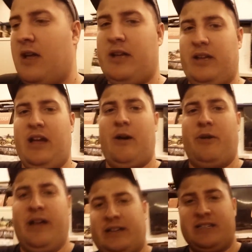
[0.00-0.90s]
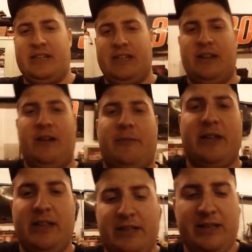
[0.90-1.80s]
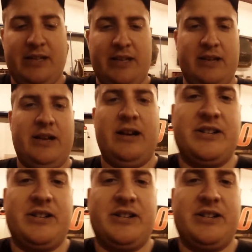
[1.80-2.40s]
yeah, we actually ended up getting the